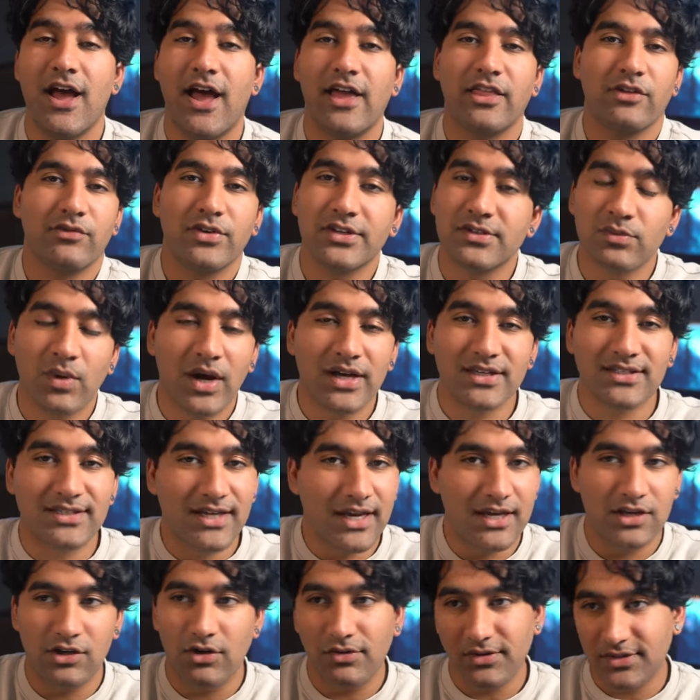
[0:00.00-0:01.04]
And the reason why I
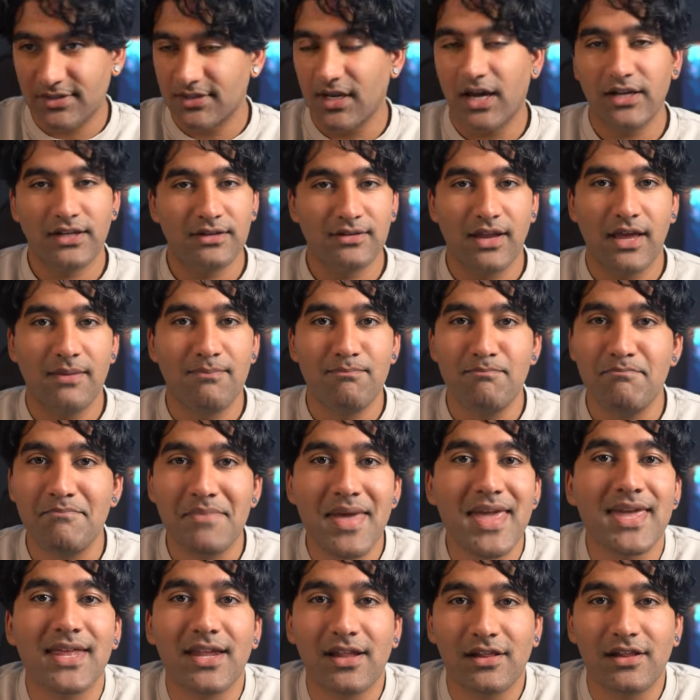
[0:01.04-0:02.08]
say, you know, start
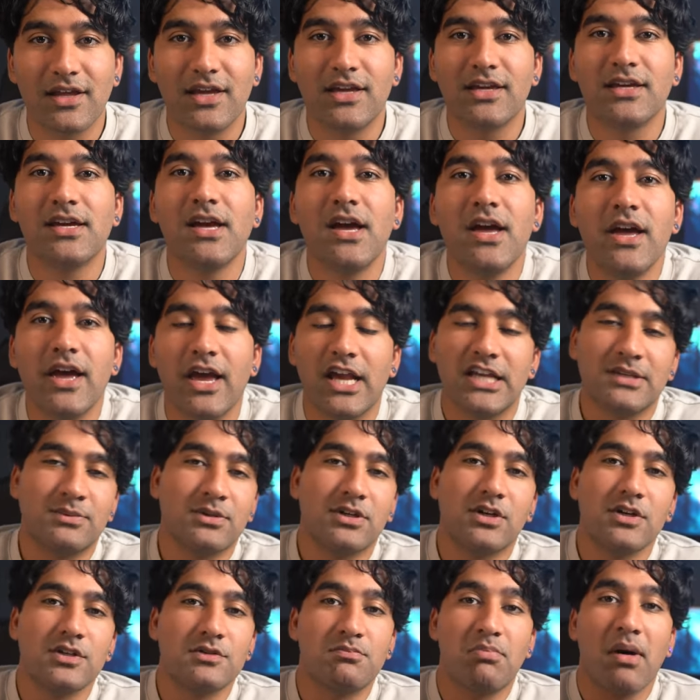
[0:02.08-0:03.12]
immediately is
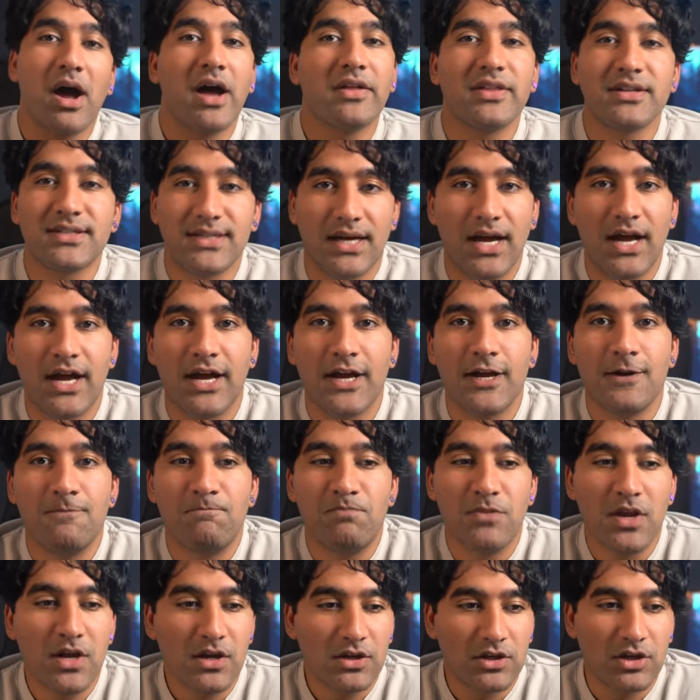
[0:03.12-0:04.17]
because by the
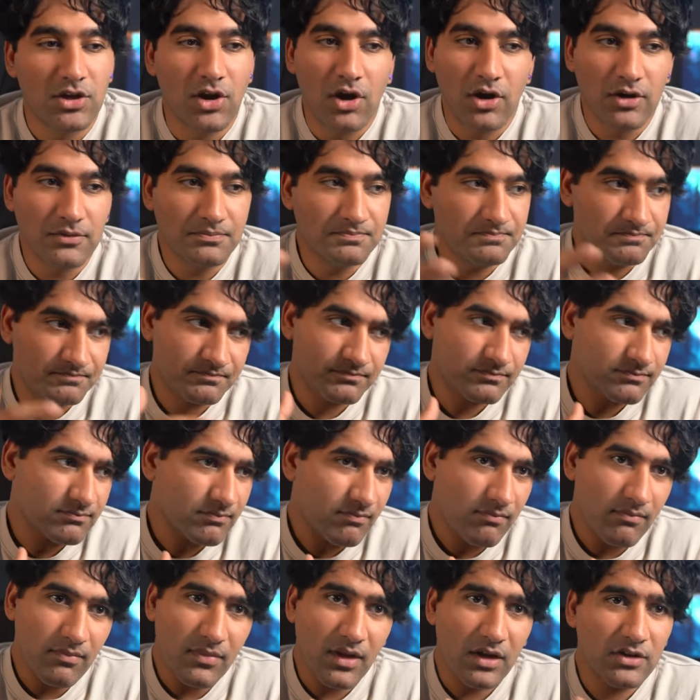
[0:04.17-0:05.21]
time, you know,
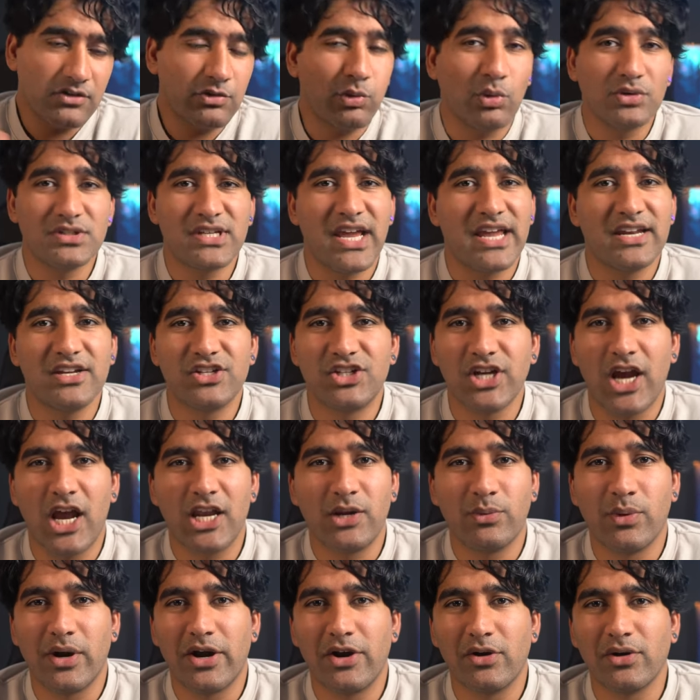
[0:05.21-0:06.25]
towards the end of
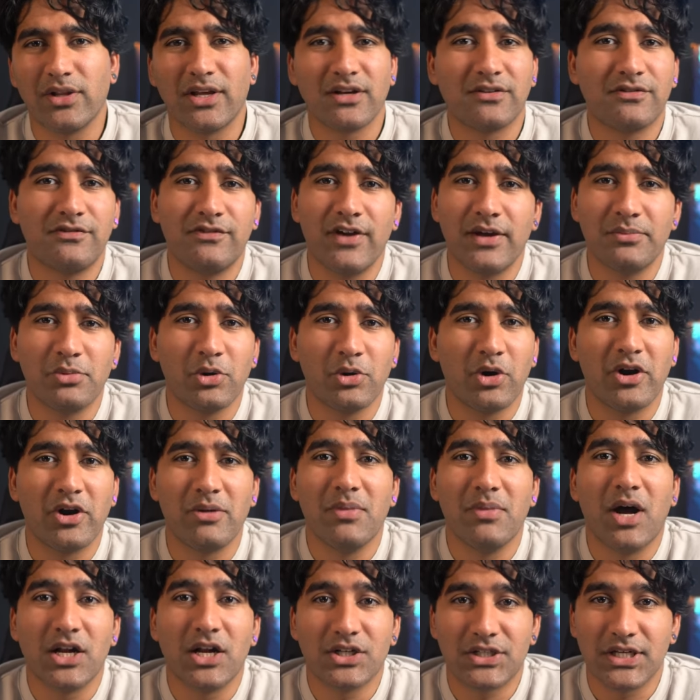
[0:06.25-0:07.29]
January or like February,
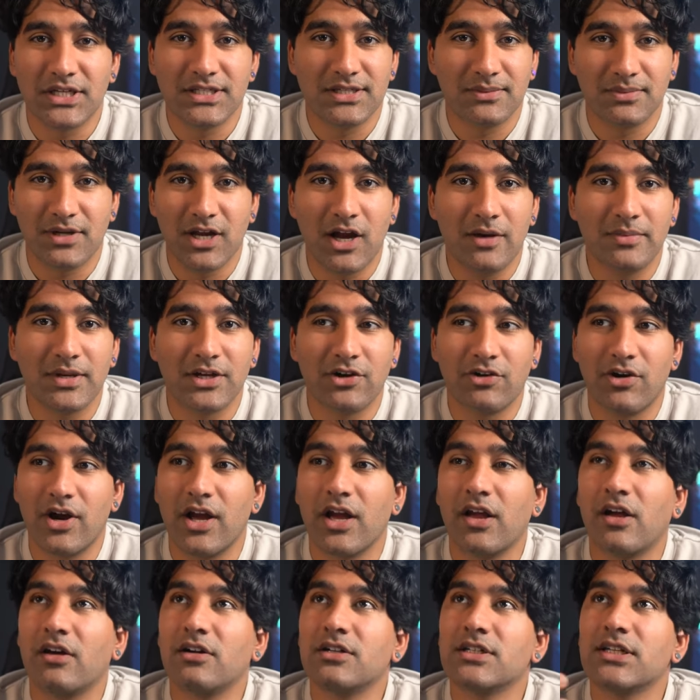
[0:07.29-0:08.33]
March ends up coming
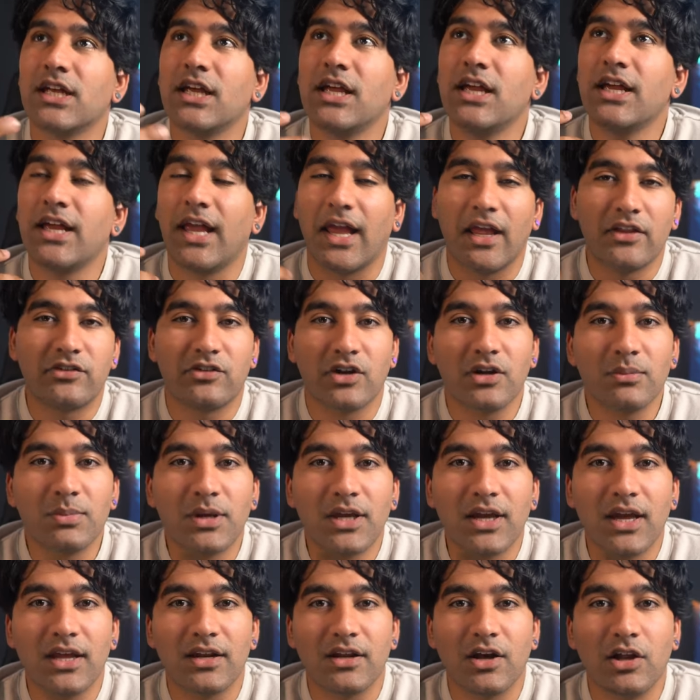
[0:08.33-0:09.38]
around, it's gonna
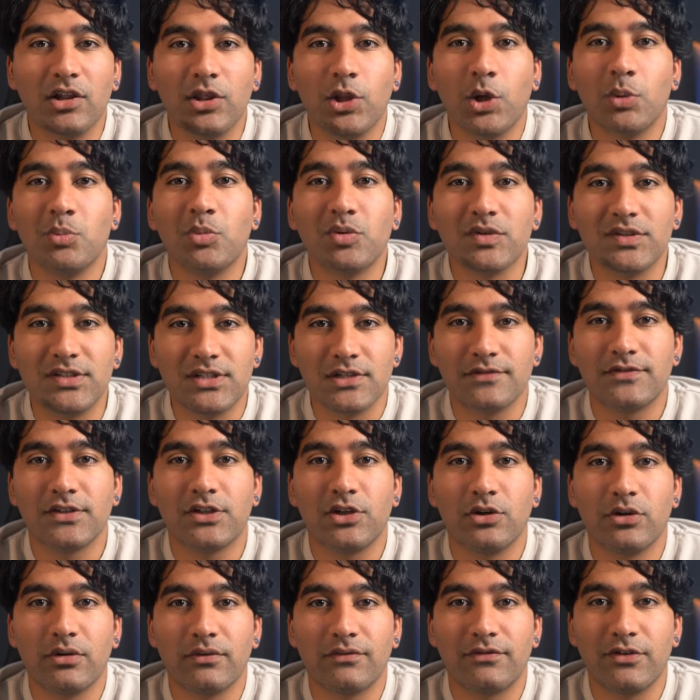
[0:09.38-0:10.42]
get a lot more
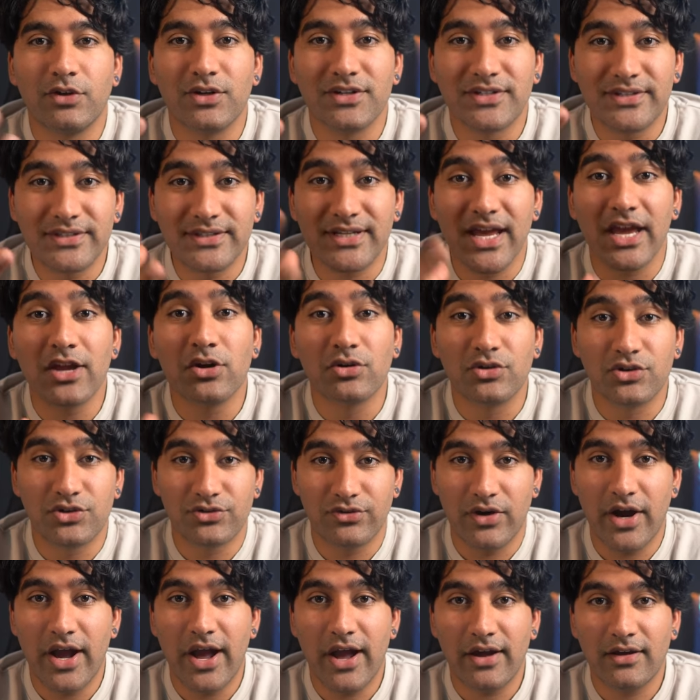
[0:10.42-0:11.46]
difficult for you to stay on
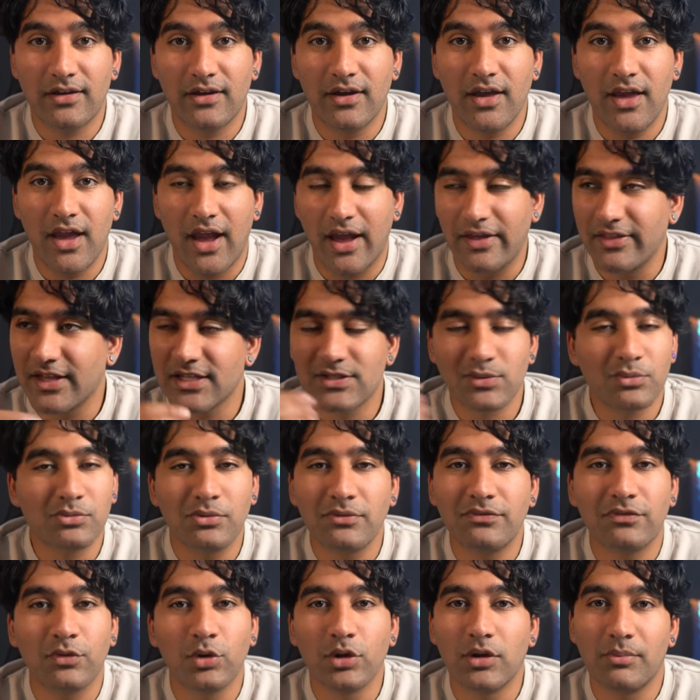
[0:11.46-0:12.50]
track. And that's when we
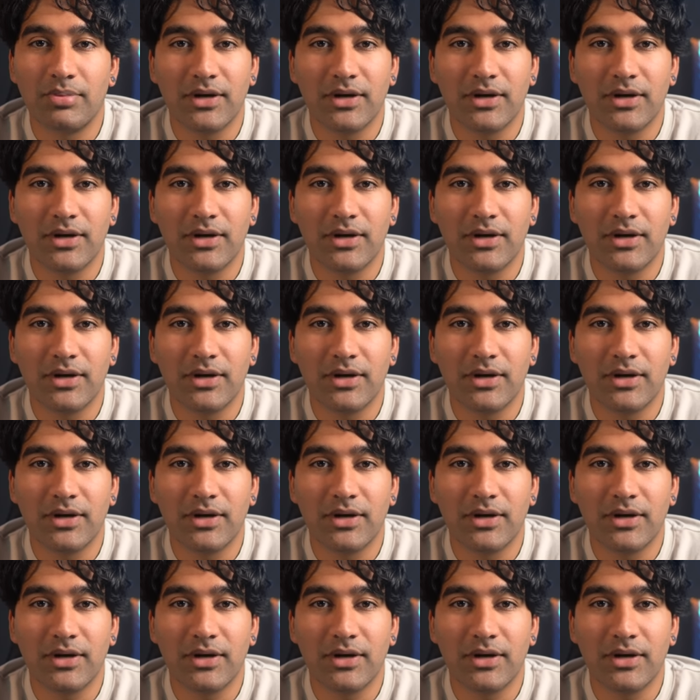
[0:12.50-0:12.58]
fall